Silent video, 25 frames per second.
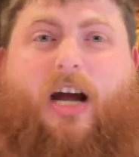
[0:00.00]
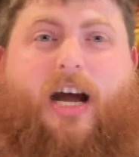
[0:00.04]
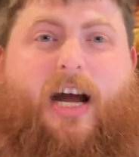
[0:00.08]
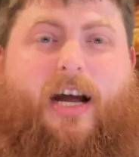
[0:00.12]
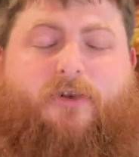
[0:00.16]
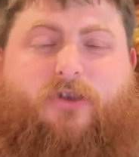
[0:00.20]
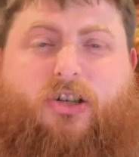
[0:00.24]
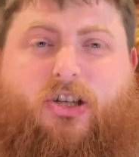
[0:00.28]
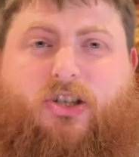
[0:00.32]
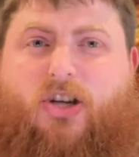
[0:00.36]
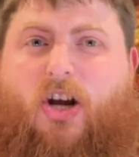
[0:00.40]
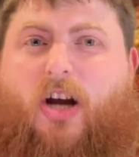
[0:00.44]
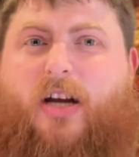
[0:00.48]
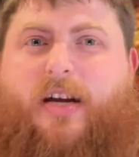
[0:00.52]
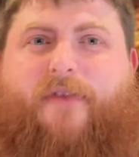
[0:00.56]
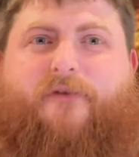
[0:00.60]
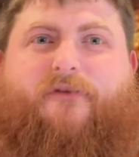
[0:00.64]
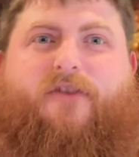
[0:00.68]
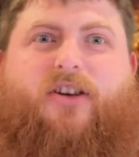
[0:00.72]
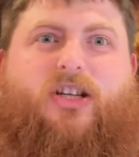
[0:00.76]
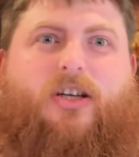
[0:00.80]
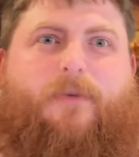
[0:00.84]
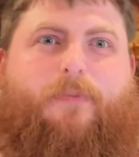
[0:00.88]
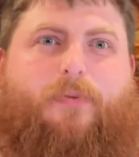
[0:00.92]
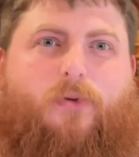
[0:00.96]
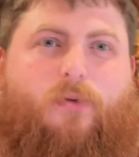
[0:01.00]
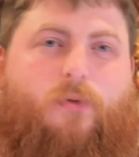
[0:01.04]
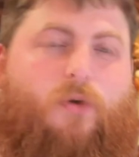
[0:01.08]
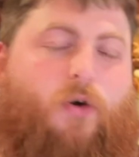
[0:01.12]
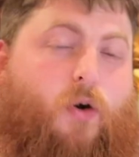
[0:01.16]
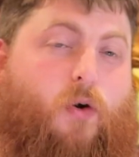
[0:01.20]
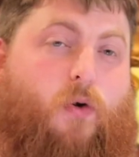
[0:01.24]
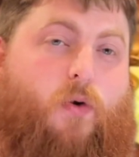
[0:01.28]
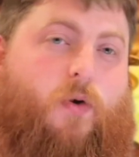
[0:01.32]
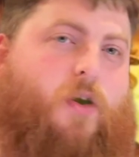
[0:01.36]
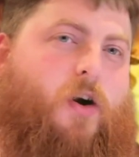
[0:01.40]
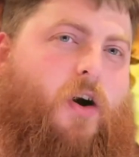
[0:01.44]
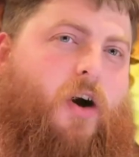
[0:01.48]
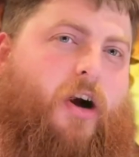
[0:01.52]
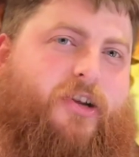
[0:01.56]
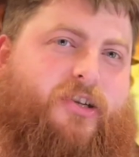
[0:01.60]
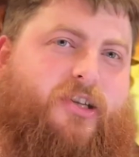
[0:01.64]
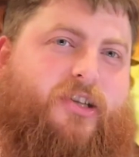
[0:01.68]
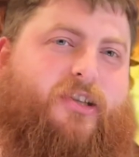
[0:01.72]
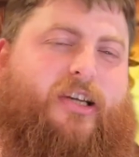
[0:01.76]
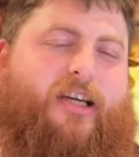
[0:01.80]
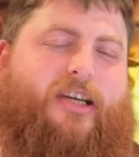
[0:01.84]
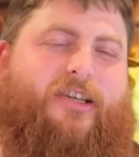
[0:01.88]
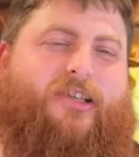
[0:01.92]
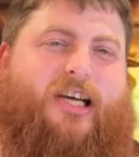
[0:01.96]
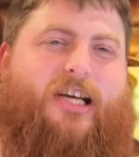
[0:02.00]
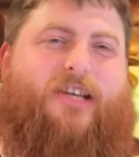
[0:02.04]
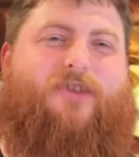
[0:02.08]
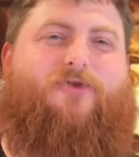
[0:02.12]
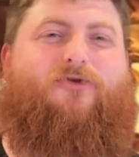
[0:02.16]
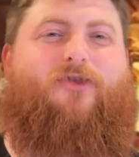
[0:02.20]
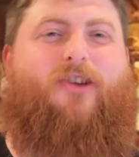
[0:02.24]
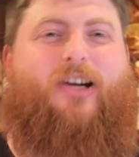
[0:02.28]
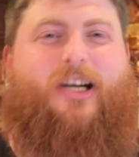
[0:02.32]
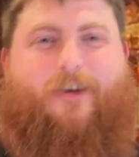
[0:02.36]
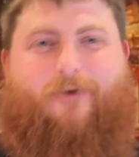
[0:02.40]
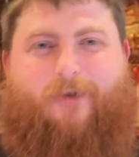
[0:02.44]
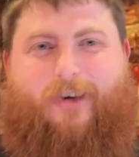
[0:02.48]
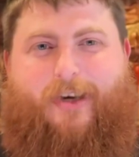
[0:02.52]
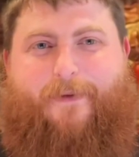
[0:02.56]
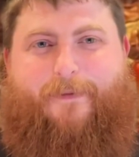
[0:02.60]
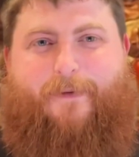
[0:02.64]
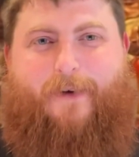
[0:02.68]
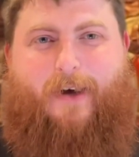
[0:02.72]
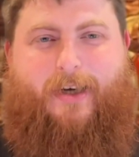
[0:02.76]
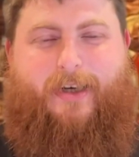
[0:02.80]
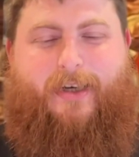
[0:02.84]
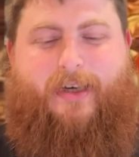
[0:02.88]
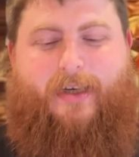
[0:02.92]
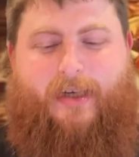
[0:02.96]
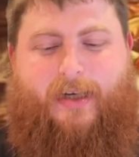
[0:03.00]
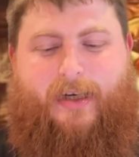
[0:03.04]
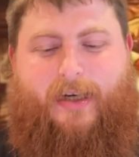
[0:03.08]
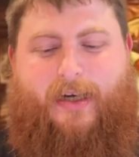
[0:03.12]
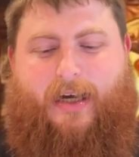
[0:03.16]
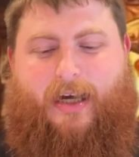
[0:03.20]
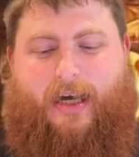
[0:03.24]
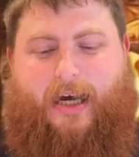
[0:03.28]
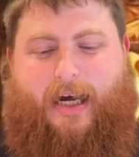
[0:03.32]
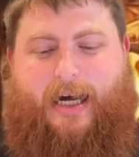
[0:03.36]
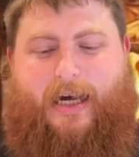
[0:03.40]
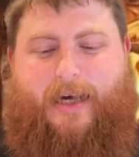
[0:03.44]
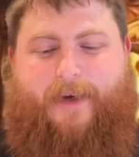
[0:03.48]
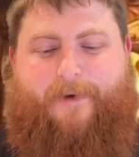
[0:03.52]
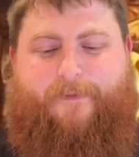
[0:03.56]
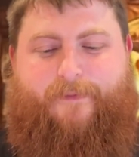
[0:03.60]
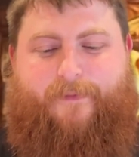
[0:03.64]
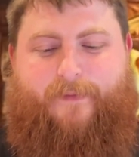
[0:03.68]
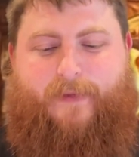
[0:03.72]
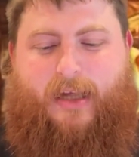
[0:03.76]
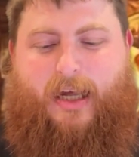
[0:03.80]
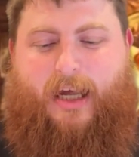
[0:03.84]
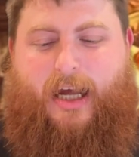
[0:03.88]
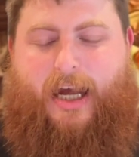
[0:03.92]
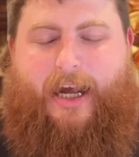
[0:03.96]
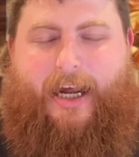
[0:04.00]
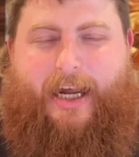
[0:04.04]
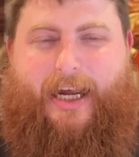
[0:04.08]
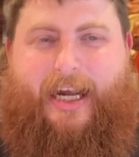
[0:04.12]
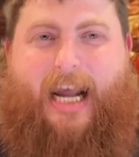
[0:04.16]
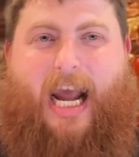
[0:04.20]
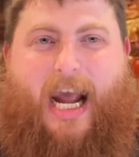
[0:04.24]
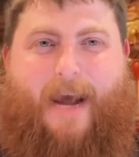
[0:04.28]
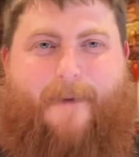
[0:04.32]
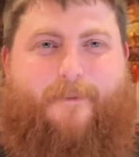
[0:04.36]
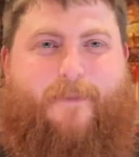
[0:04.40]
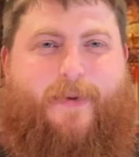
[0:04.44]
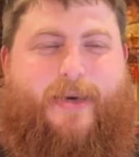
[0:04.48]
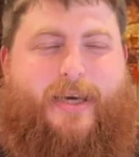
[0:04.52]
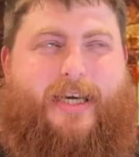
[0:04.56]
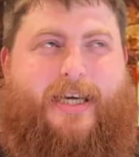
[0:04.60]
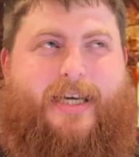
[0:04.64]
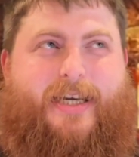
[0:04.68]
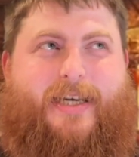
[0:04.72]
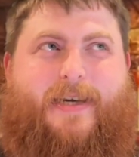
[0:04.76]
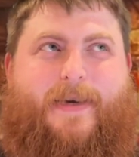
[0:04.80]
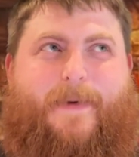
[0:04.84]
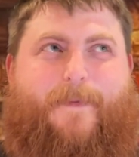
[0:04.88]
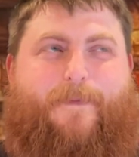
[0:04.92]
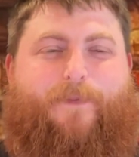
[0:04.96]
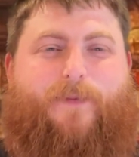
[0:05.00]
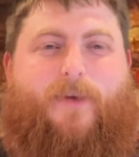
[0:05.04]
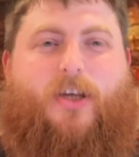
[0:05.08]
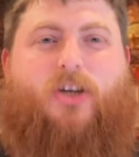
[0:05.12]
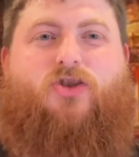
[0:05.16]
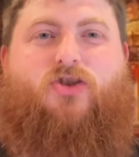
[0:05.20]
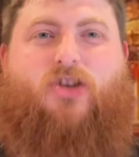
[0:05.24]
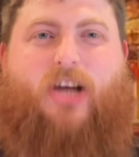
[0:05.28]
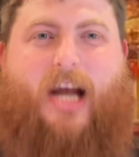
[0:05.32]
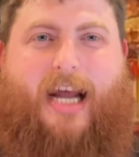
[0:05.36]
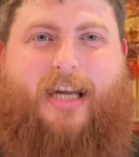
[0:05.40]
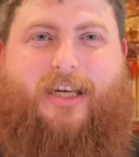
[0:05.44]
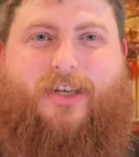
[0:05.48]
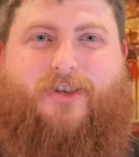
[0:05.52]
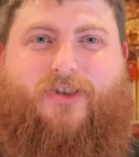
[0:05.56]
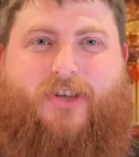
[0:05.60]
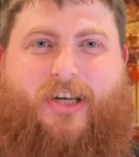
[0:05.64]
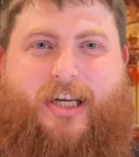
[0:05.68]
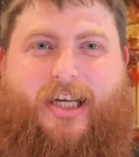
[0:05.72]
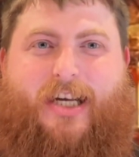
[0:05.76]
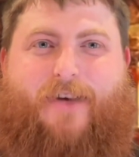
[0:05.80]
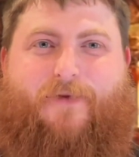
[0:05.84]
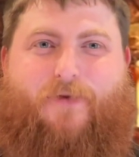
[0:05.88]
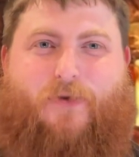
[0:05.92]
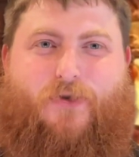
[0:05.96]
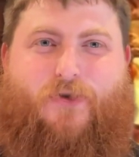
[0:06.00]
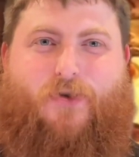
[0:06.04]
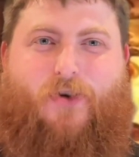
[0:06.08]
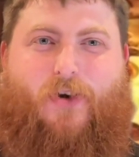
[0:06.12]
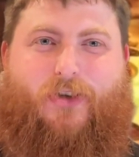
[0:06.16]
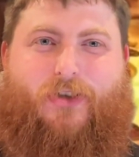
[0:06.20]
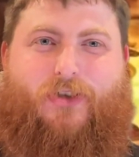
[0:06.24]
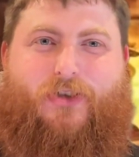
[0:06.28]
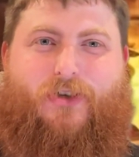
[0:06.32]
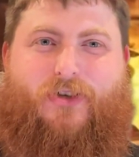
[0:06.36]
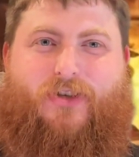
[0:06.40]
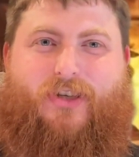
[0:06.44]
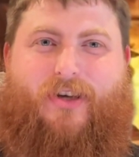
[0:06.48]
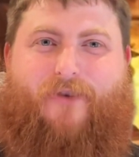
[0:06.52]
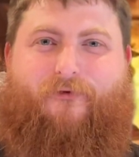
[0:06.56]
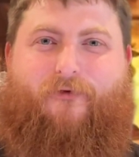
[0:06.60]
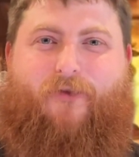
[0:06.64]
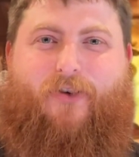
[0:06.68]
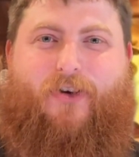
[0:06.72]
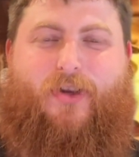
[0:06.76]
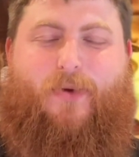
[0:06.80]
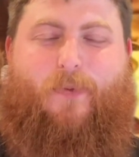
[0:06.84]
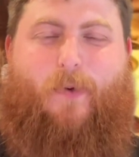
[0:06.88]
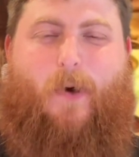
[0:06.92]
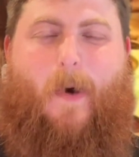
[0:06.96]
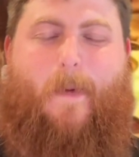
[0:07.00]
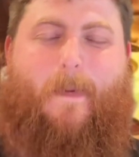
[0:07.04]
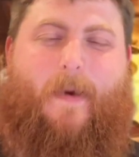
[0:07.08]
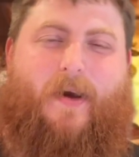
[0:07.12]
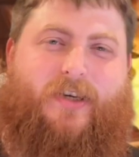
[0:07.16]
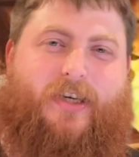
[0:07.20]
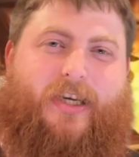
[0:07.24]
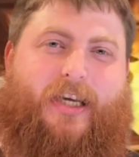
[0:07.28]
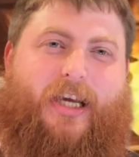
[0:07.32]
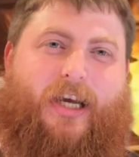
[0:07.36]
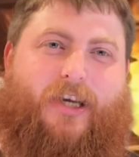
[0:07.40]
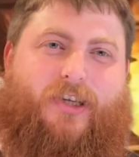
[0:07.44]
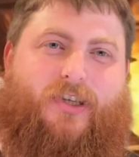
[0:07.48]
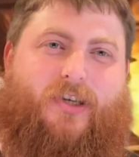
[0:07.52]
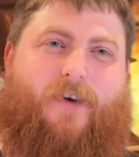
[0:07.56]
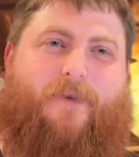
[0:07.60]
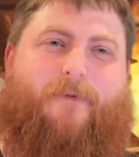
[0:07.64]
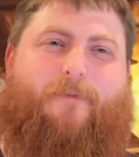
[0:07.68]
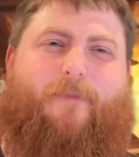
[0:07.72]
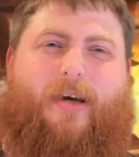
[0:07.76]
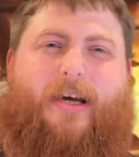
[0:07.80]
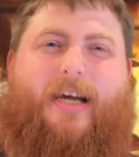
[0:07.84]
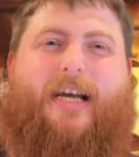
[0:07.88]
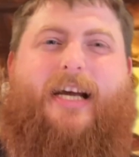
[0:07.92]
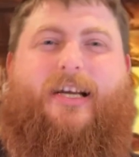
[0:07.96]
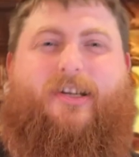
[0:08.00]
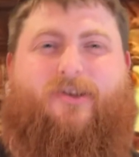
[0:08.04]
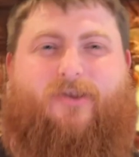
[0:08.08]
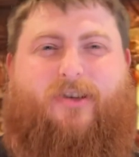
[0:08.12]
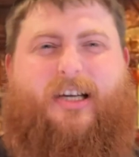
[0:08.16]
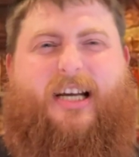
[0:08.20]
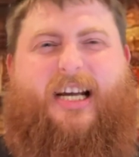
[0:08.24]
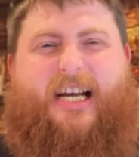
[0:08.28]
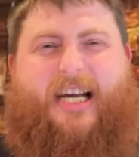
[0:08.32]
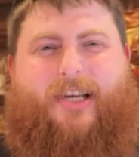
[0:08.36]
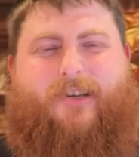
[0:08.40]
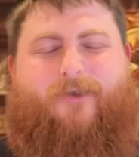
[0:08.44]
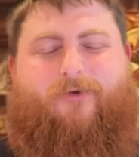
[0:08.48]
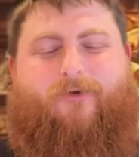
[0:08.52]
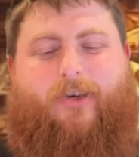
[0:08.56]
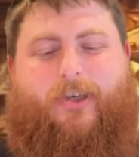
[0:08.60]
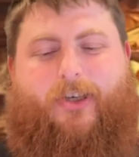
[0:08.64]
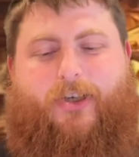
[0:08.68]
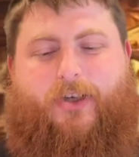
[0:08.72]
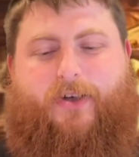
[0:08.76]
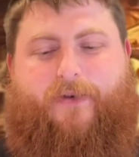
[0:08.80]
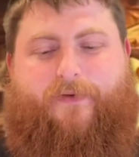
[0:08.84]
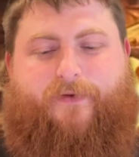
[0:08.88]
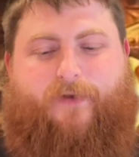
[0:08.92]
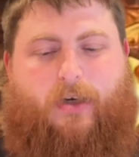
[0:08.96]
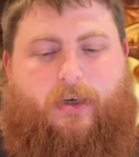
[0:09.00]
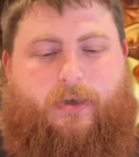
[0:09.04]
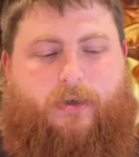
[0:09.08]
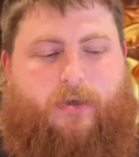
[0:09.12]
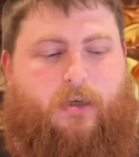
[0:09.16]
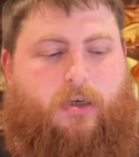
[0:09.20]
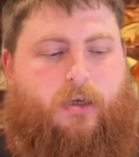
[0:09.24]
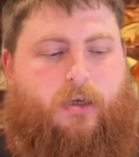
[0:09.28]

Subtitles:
she's turned invisible, all kinds of things. It's really, really fun. It can be challenging if you're trying to do something and the wild magic kicks off, but it's really good fun.